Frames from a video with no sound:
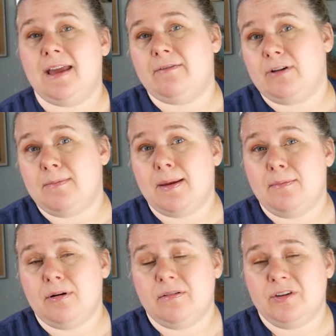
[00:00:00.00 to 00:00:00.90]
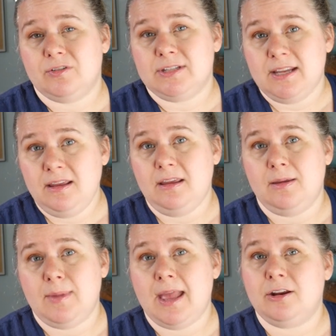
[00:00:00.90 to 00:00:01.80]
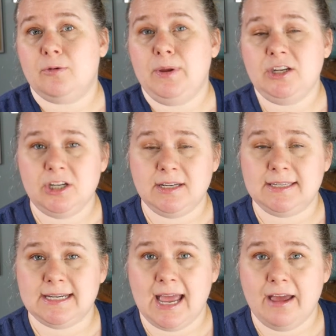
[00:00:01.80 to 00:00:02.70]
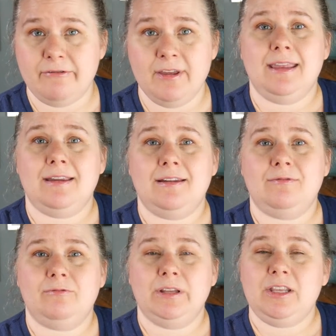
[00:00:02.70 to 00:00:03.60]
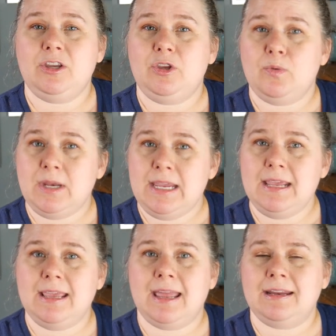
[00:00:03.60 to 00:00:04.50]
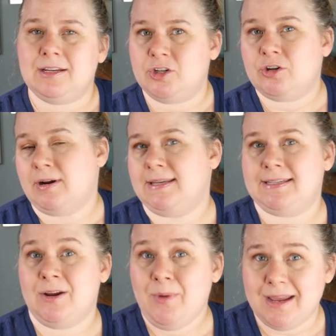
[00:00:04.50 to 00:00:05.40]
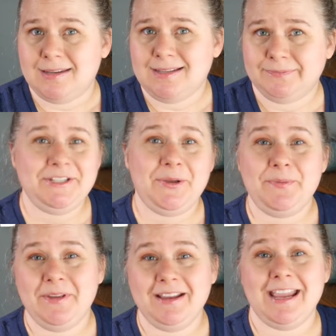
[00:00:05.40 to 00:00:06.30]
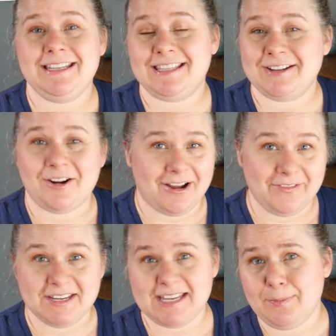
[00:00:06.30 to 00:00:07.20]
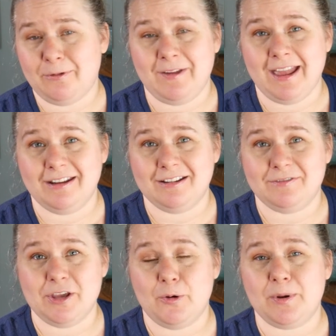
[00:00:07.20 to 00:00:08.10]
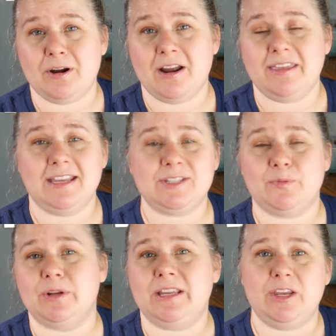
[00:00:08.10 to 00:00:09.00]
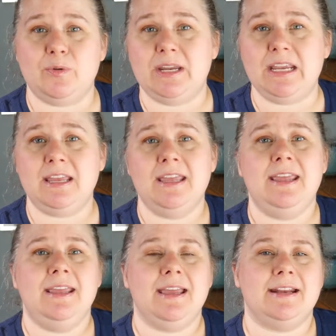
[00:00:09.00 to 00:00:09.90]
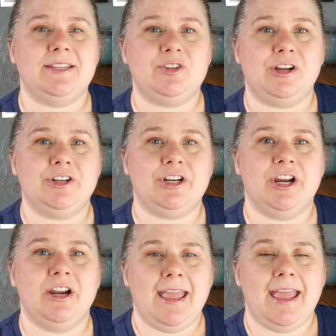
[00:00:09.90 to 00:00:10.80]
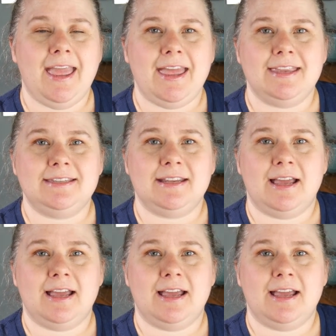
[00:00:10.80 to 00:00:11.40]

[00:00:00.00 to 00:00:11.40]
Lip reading: every member of your team and your pitching staff in really unique and interesting ways. So, in case it's not obvious, I'm a fan of the opener. I think it's a really unique kind of structure. And